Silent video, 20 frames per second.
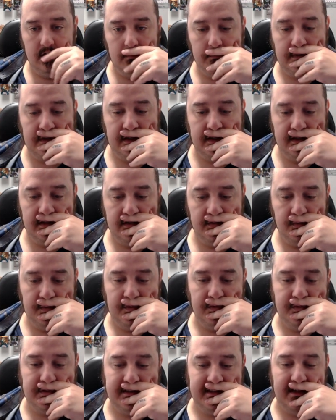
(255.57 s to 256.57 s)
But we
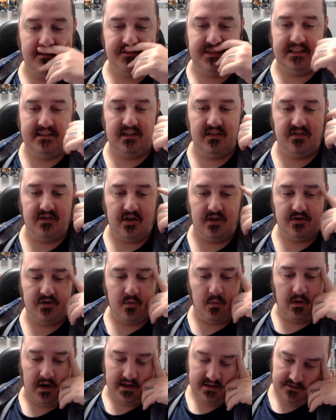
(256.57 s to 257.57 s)
will have to discard
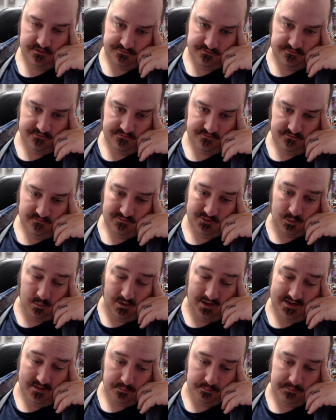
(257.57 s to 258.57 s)
quite
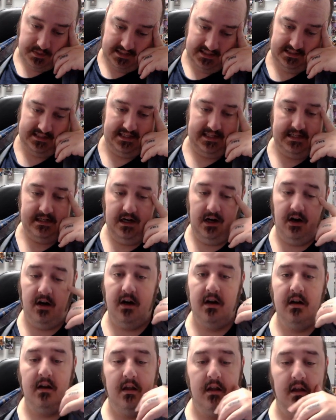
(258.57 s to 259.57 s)
a bit here
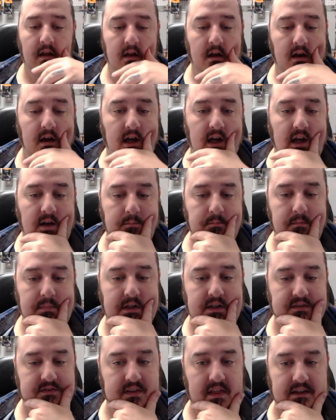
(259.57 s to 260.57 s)

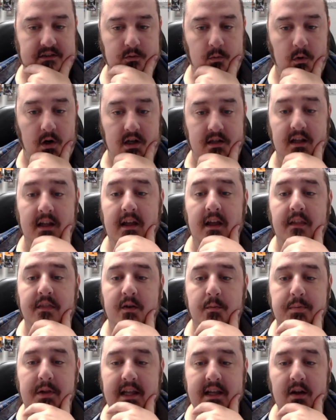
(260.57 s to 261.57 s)
because of that Squawk.
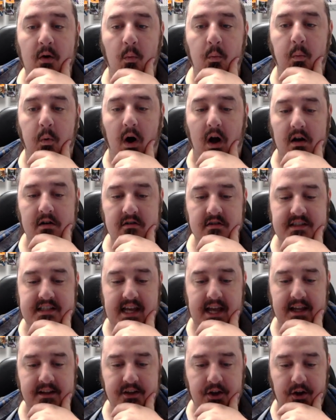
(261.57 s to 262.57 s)
They're playing a water
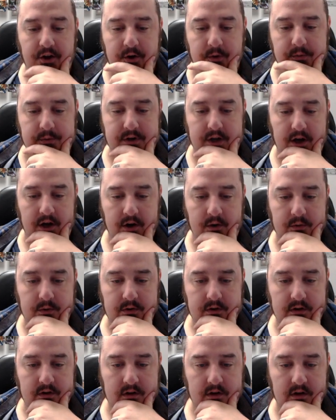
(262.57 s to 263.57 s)
deck? Oh no.
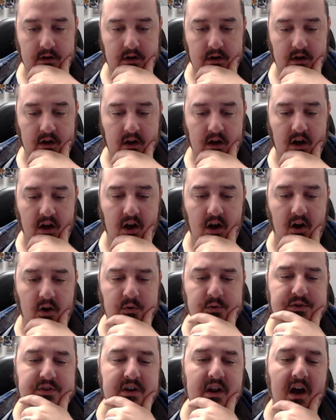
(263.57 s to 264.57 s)

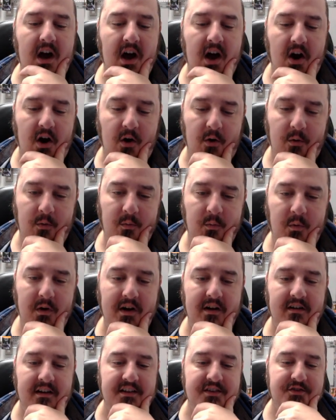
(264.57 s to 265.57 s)
Oh no.
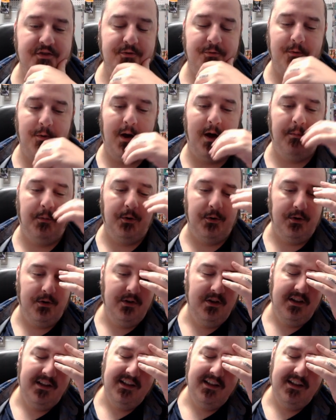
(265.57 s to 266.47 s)
We're in trouble.